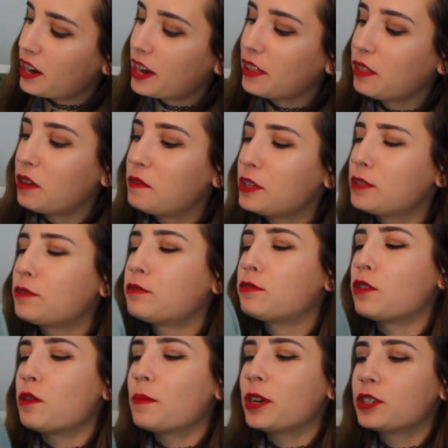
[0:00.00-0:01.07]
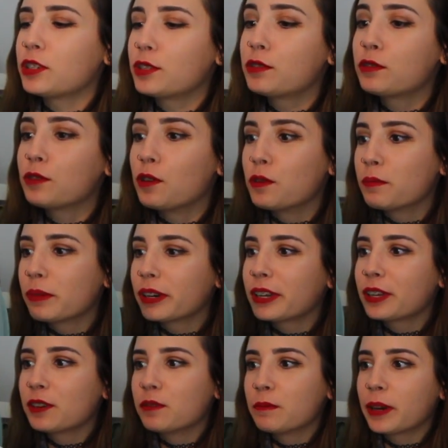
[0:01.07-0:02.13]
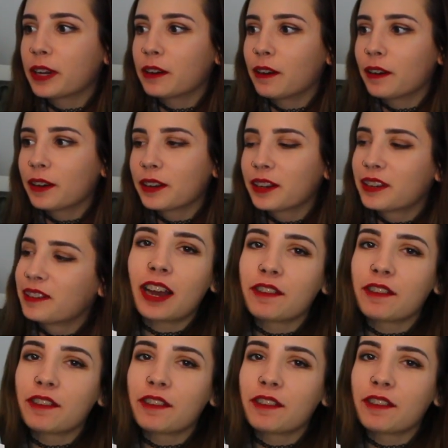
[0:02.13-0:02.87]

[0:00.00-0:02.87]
and I love it so much. It's so pretty, oh my god.